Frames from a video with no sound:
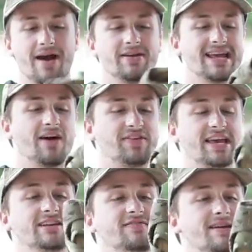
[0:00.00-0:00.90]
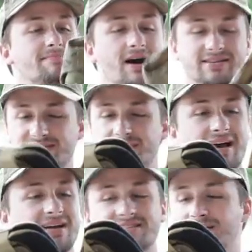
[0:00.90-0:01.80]
rounding out the end of the unboxing, we
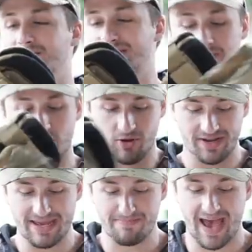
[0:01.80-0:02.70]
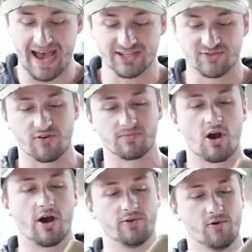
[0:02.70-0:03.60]
got some double knee pads from
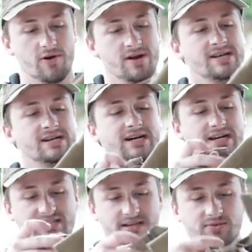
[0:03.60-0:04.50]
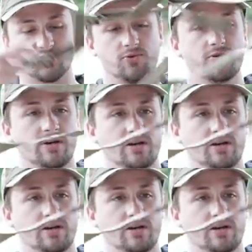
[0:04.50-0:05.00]
Condor, uh, some sort